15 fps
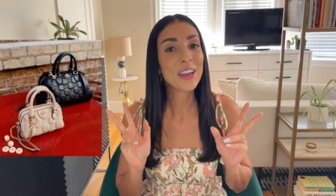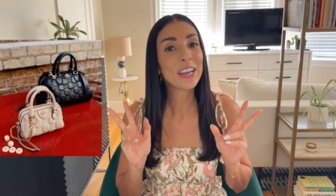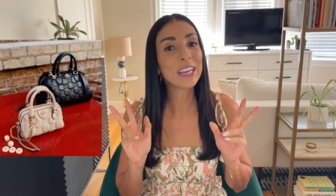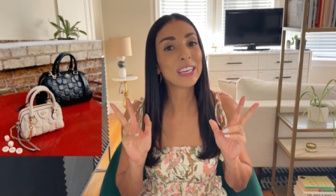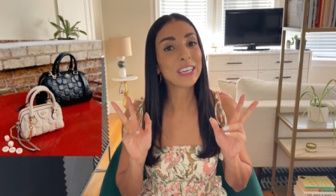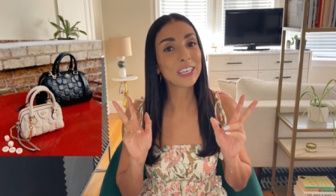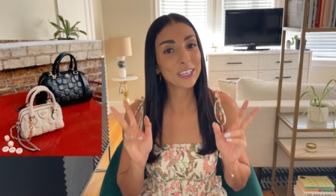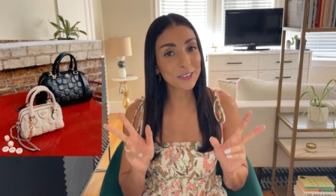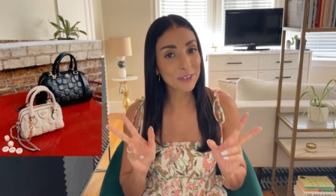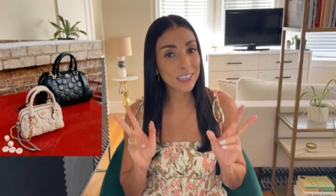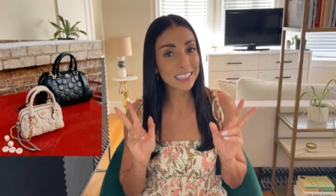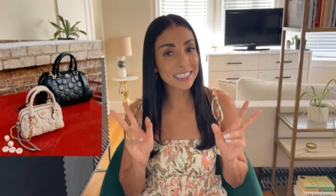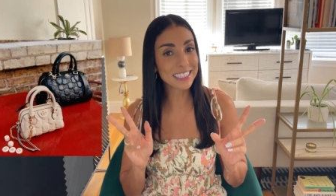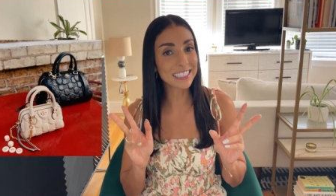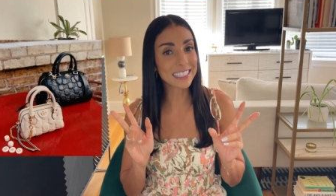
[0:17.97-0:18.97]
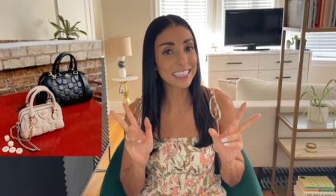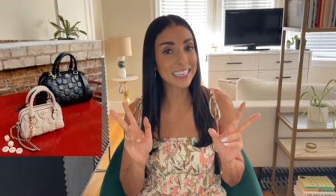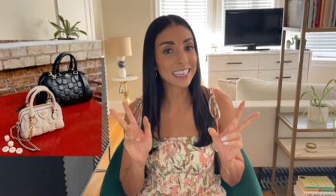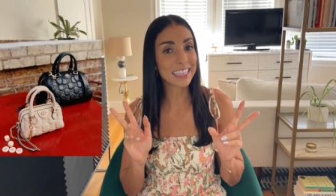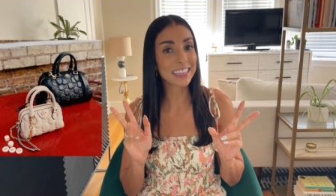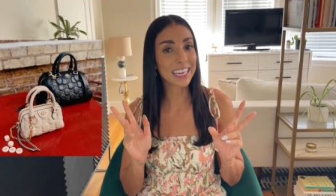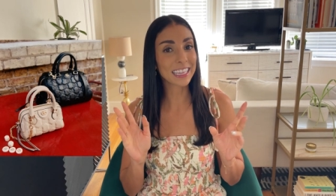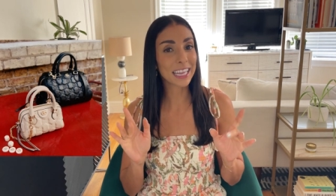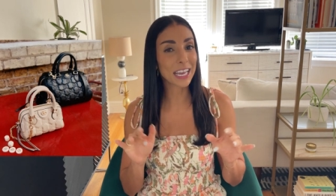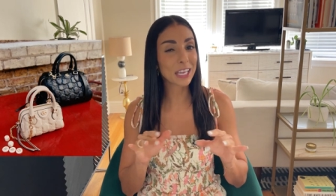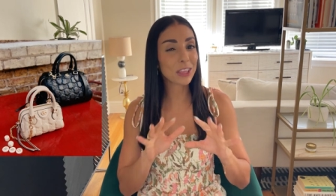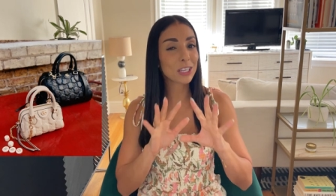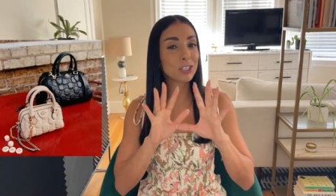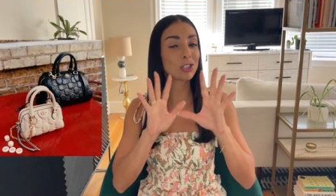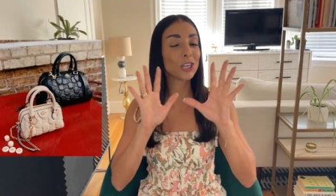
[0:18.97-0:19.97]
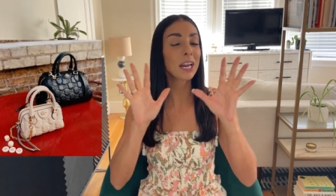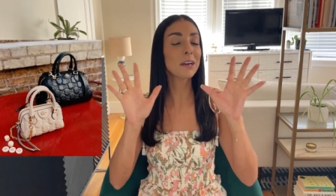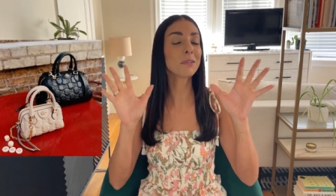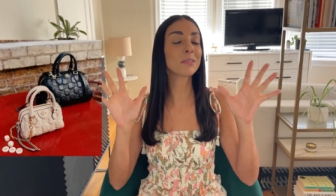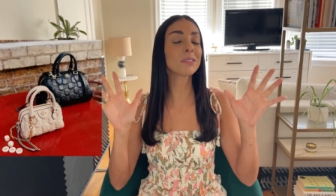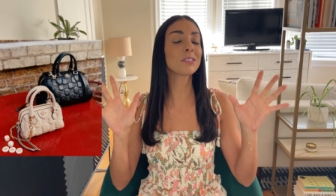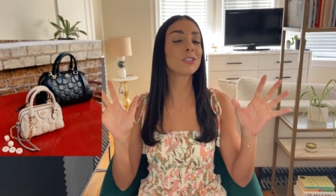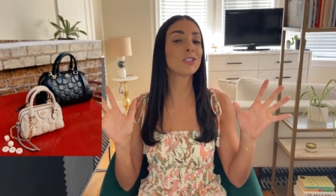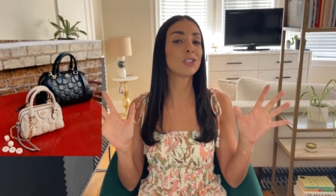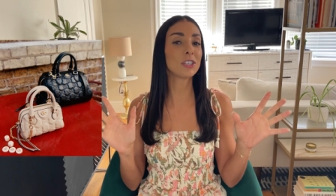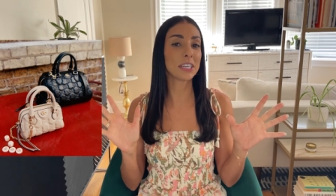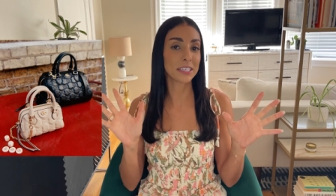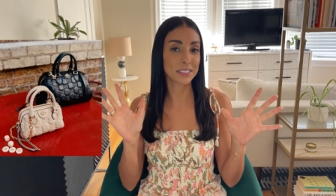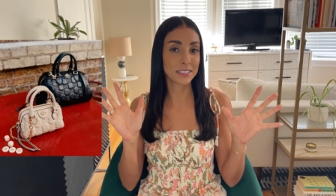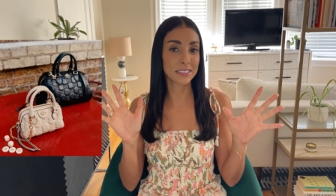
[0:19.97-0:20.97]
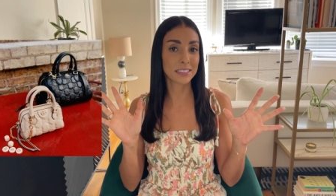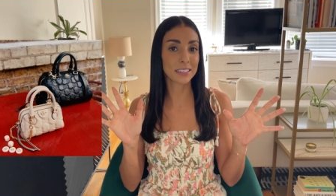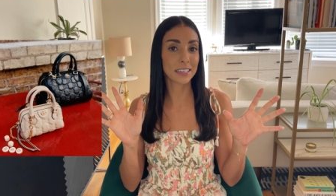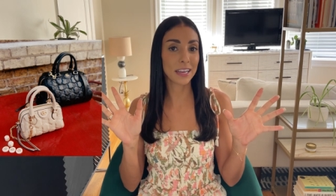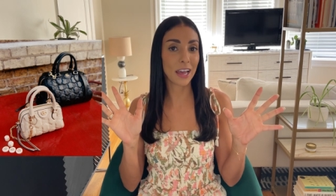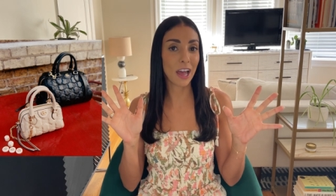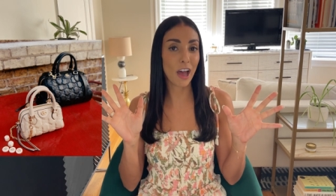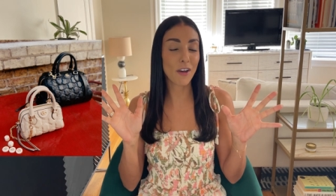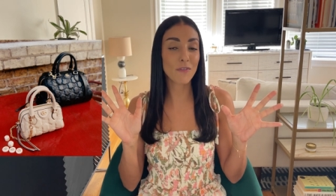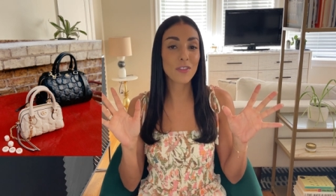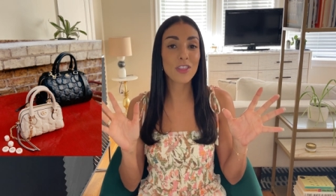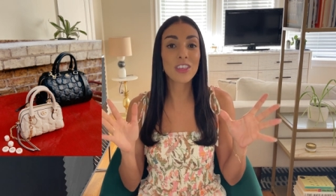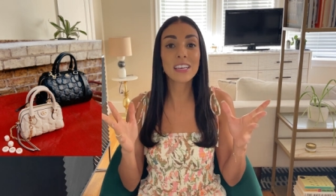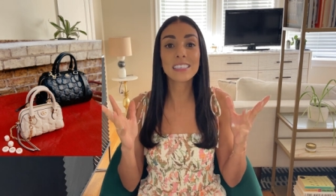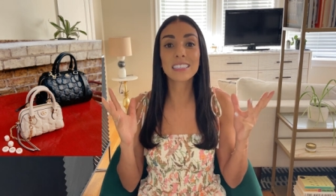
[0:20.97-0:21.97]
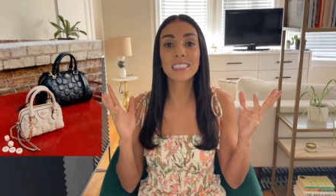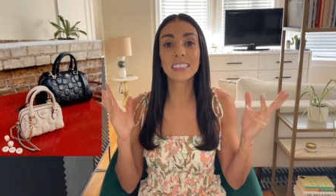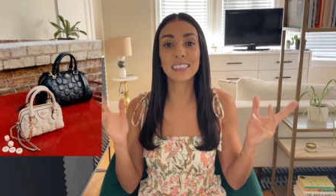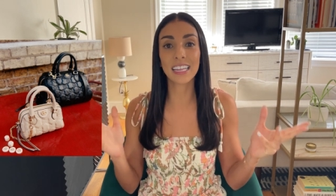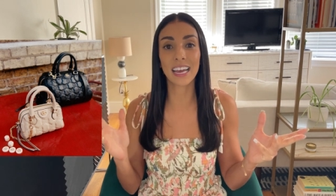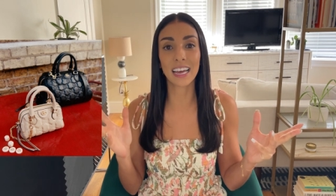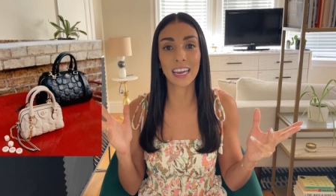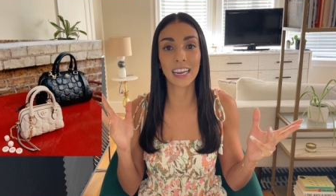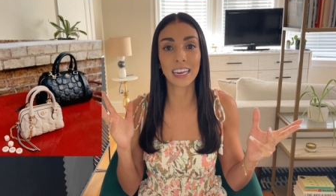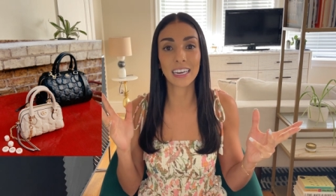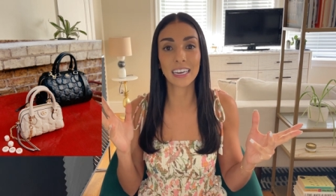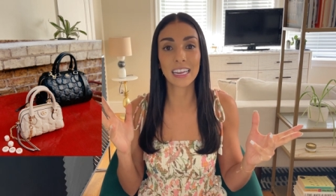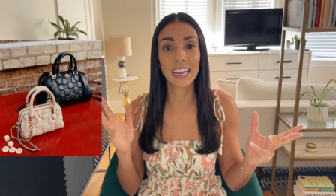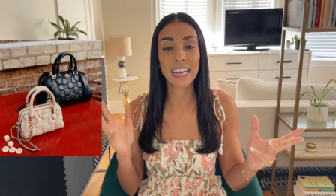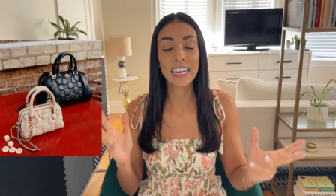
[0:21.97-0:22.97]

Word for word: you can see that like the general gist of this line